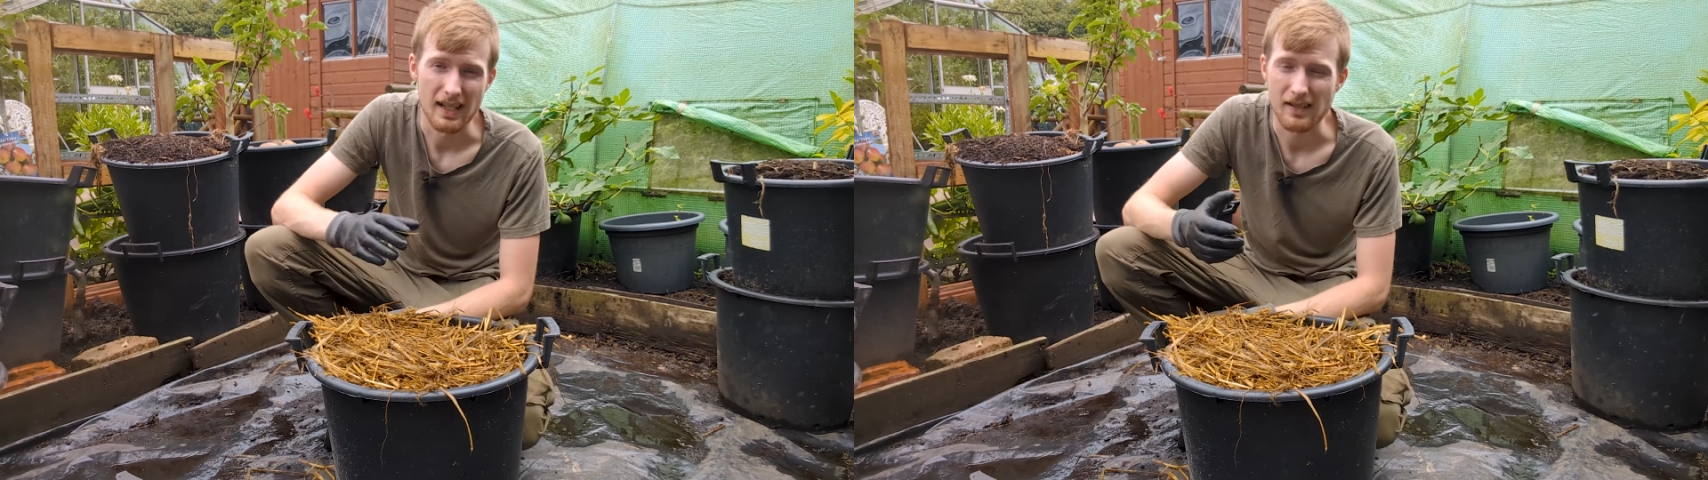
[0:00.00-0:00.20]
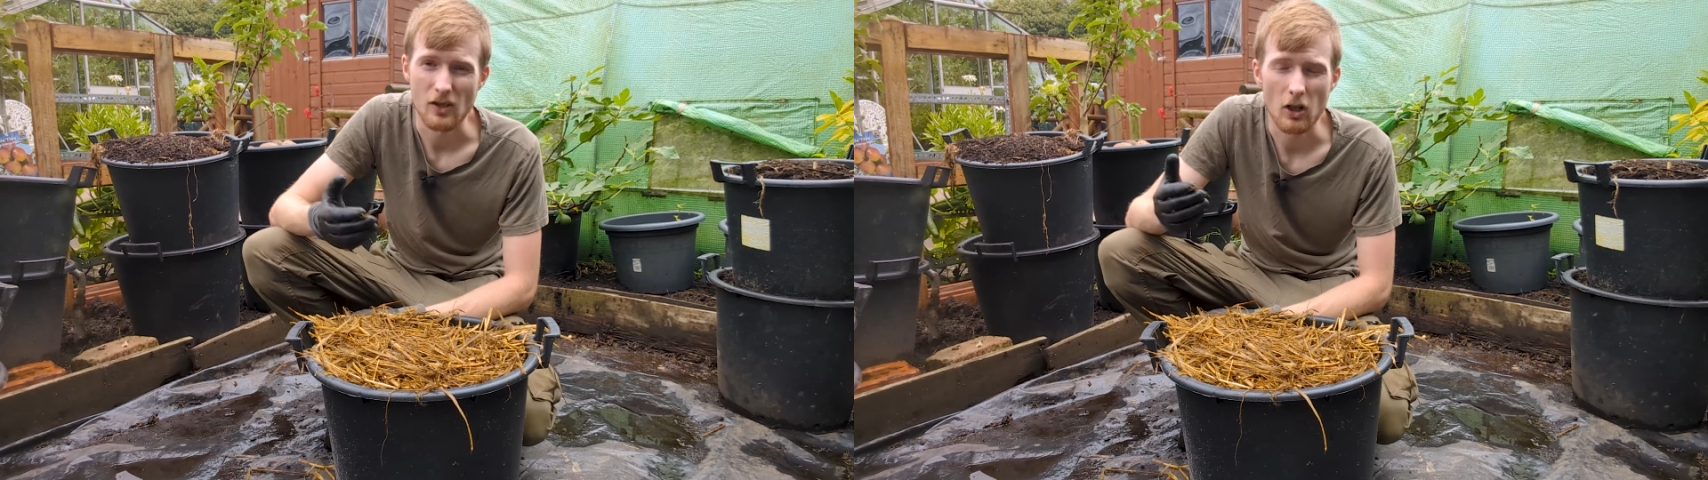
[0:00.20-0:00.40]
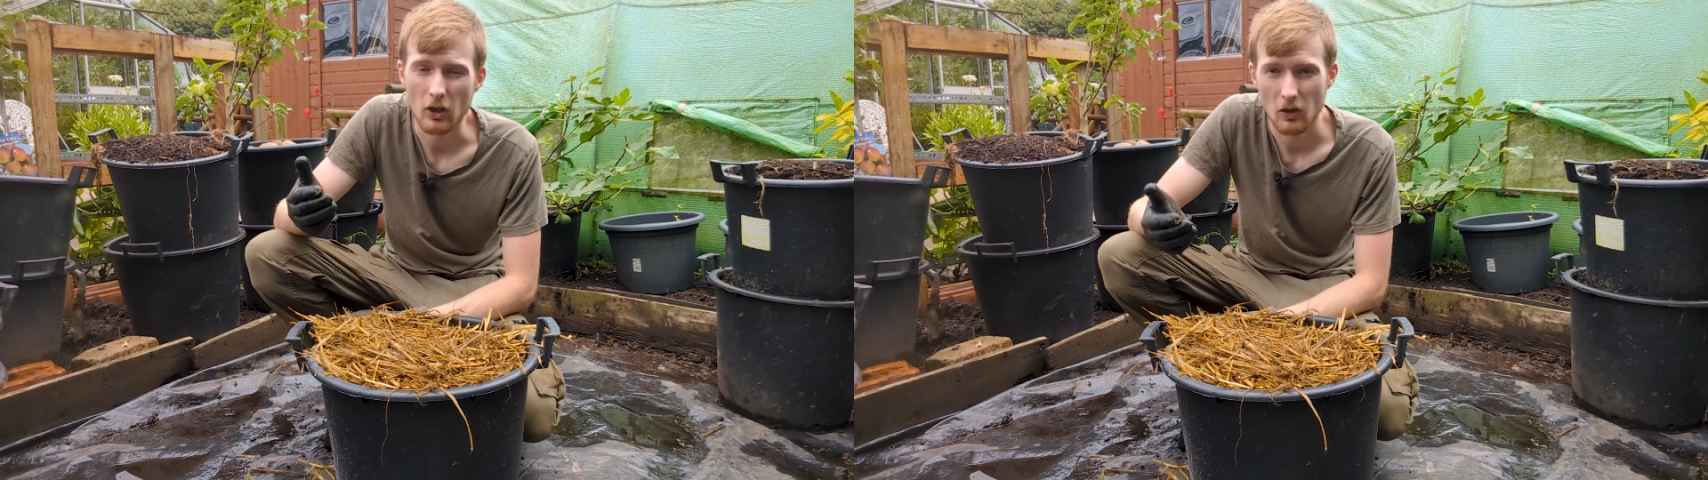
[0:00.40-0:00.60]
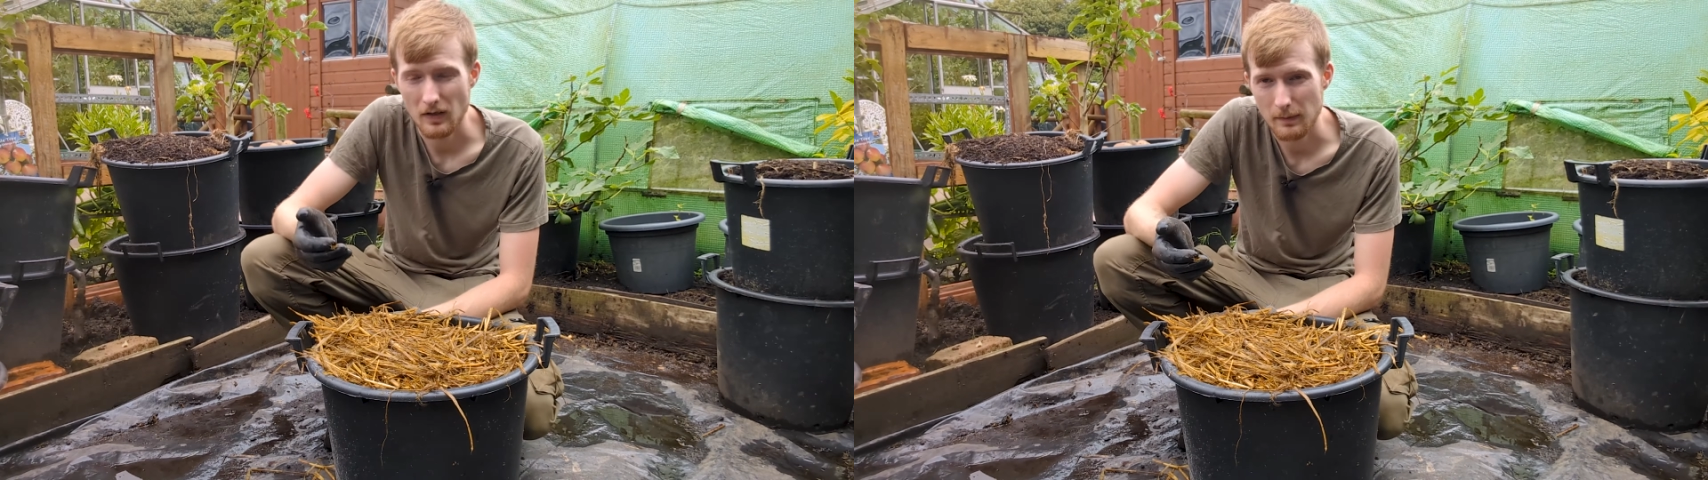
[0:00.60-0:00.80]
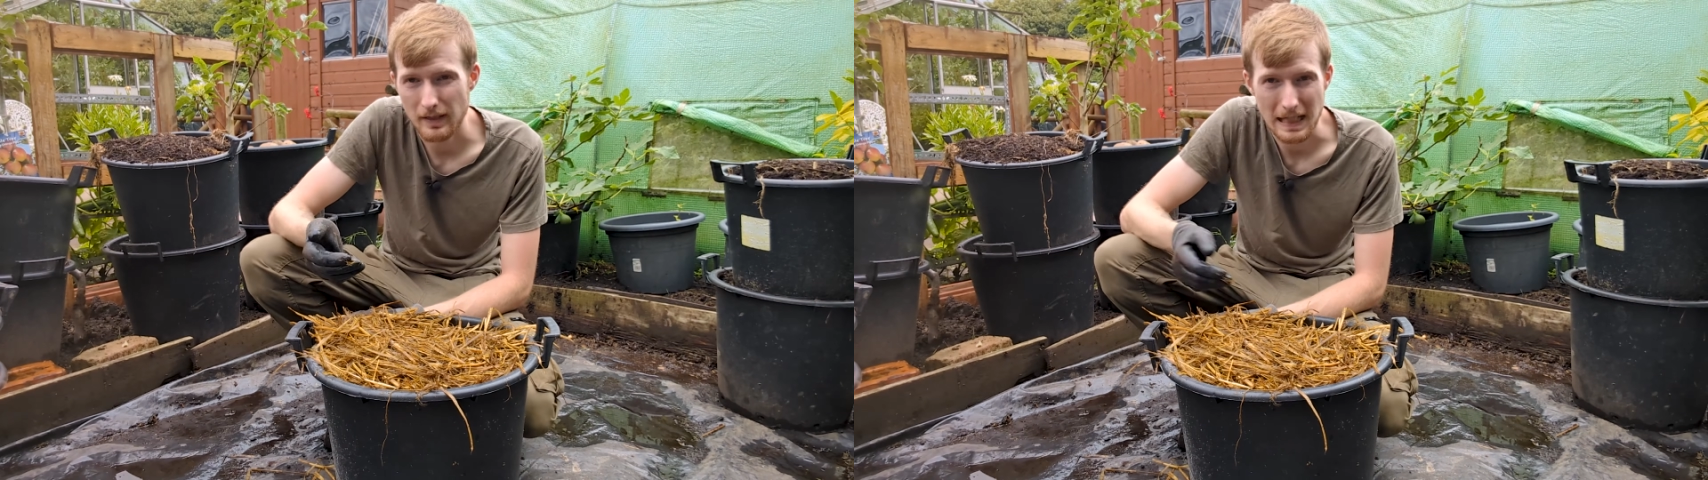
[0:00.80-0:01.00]
It's not
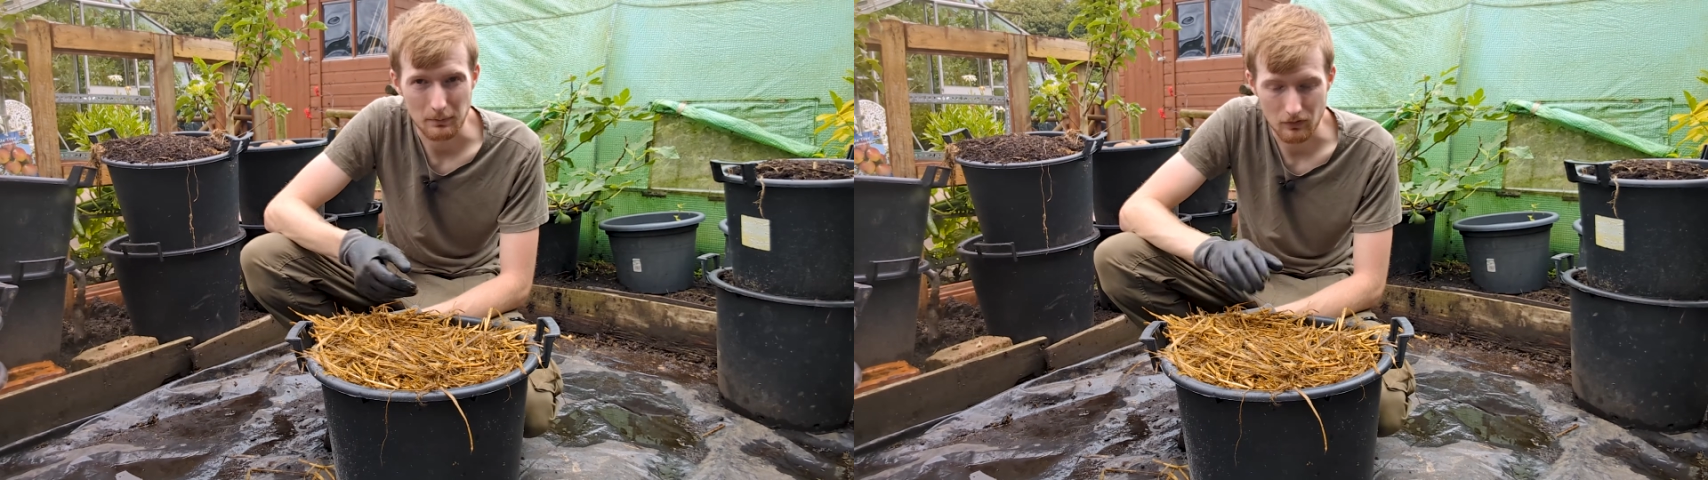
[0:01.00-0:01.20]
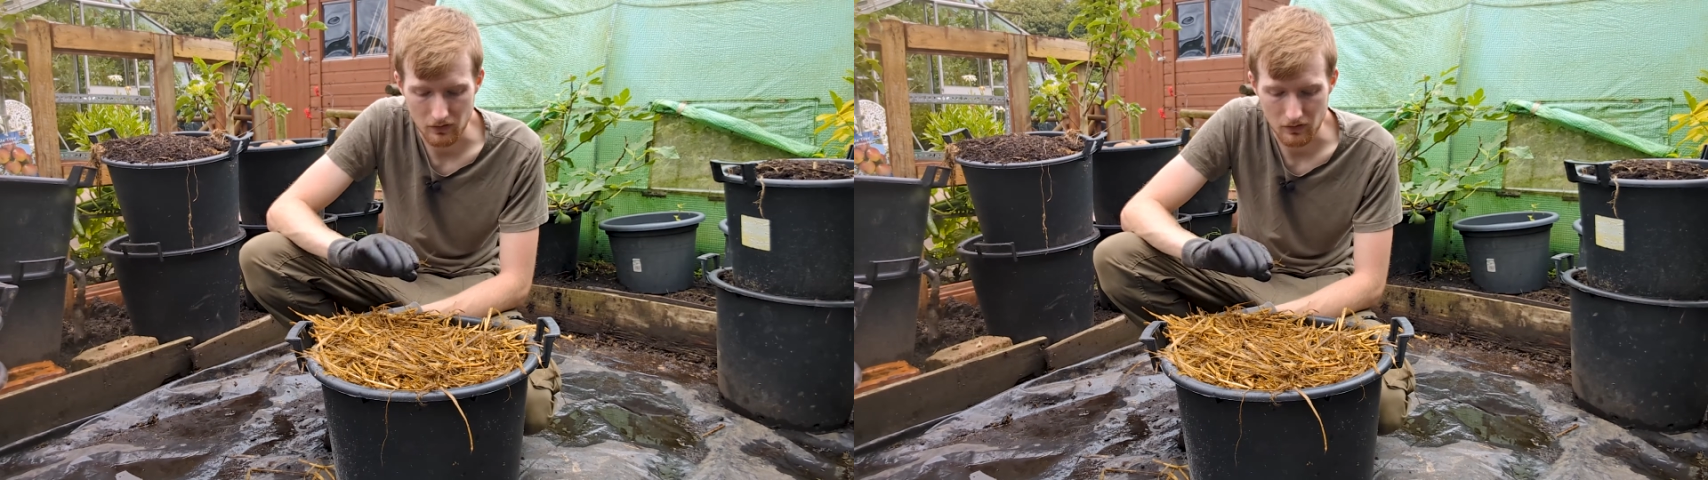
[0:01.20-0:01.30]
going to be able